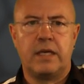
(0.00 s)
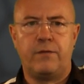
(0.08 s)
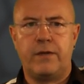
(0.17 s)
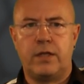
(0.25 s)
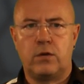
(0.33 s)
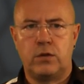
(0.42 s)

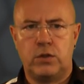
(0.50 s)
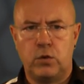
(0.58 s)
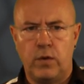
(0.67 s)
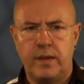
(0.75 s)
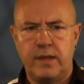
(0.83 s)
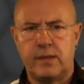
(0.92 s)
If we don't
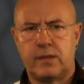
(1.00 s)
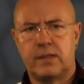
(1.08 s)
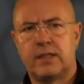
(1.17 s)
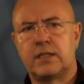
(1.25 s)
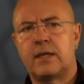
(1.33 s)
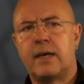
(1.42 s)
do
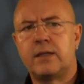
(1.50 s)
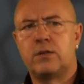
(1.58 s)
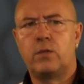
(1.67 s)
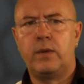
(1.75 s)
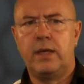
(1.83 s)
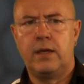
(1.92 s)
this,
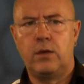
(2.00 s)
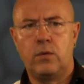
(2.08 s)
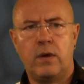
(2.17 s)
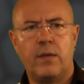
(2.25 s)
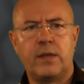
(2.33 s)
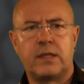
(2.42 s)
Traktor will
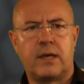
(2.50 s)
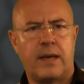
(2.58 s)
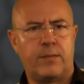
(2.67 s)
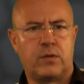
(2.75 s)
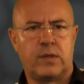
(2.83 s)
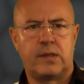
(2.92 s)
ignore the
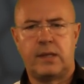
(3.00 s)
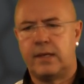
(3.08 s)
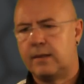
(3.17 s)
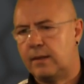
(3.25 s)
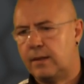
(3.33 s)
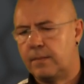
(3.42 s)
timecode
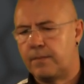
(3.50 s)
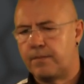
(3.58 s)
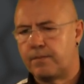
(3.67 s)
signal.